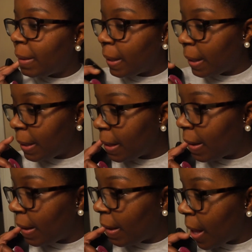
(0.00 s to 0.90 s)
And then,
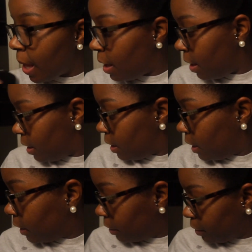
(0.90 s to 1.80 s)

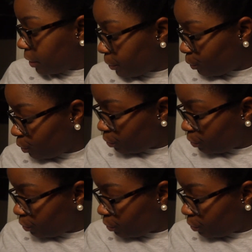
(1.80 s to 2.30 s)
I don't know.